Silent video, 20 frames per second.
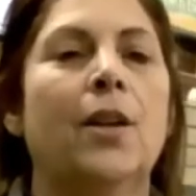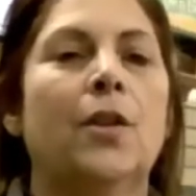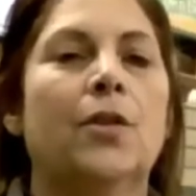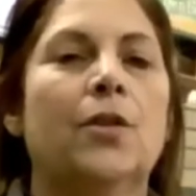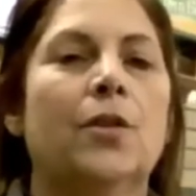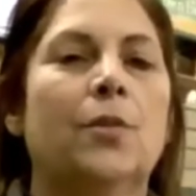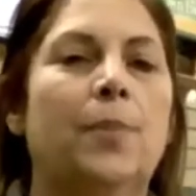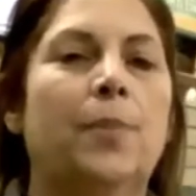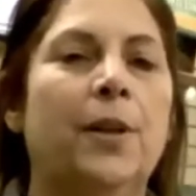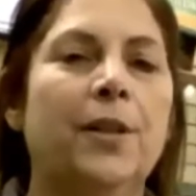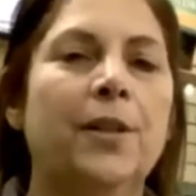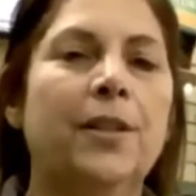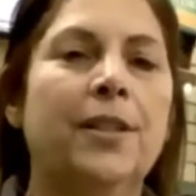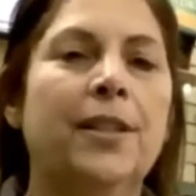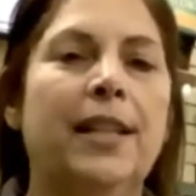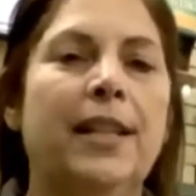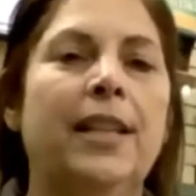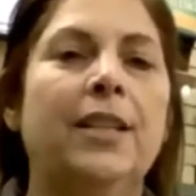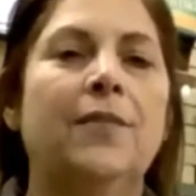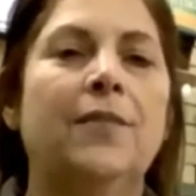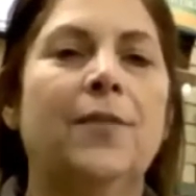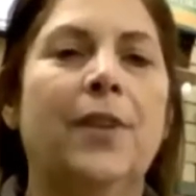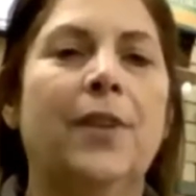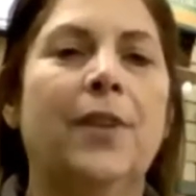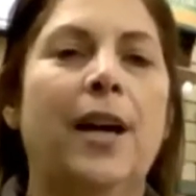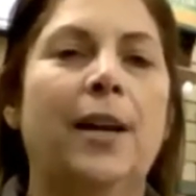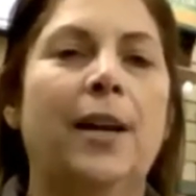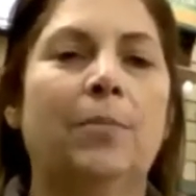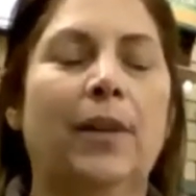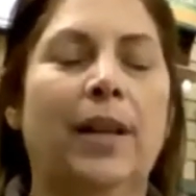So birds need to
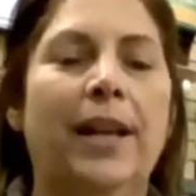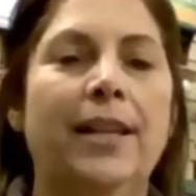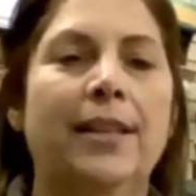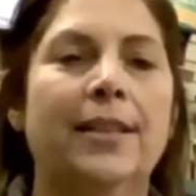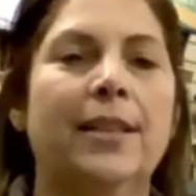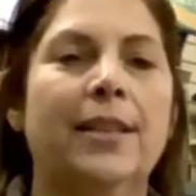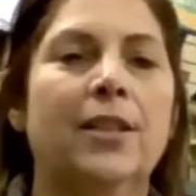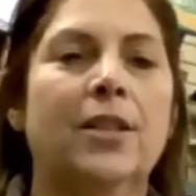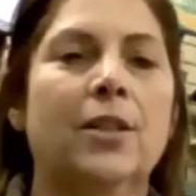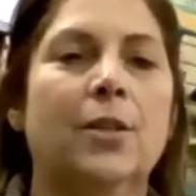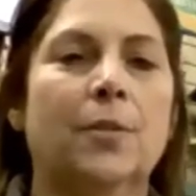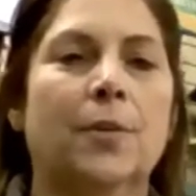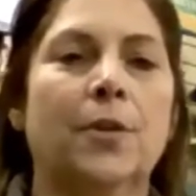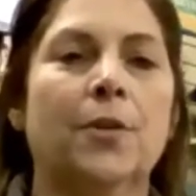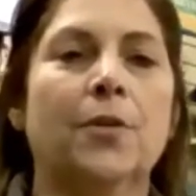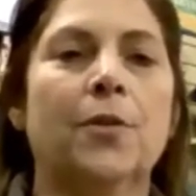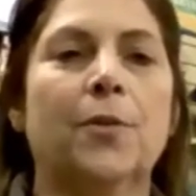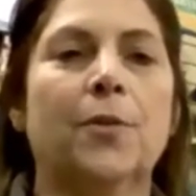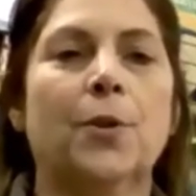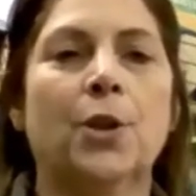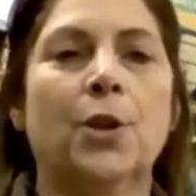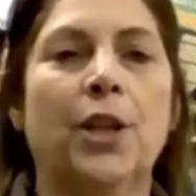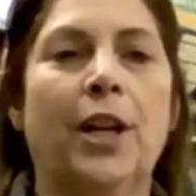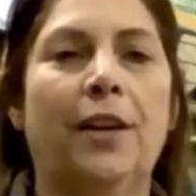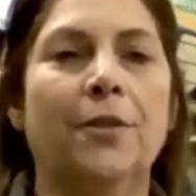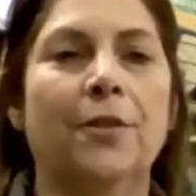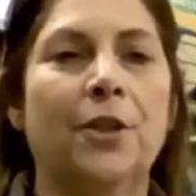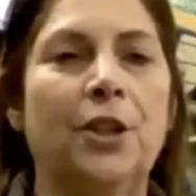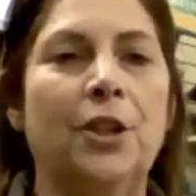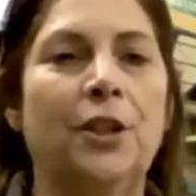find places to roost for
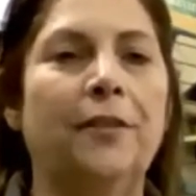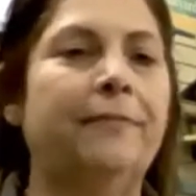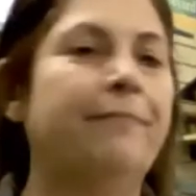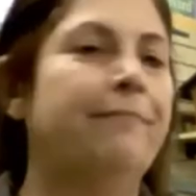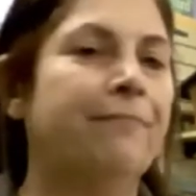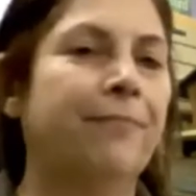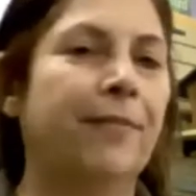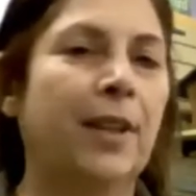shelter.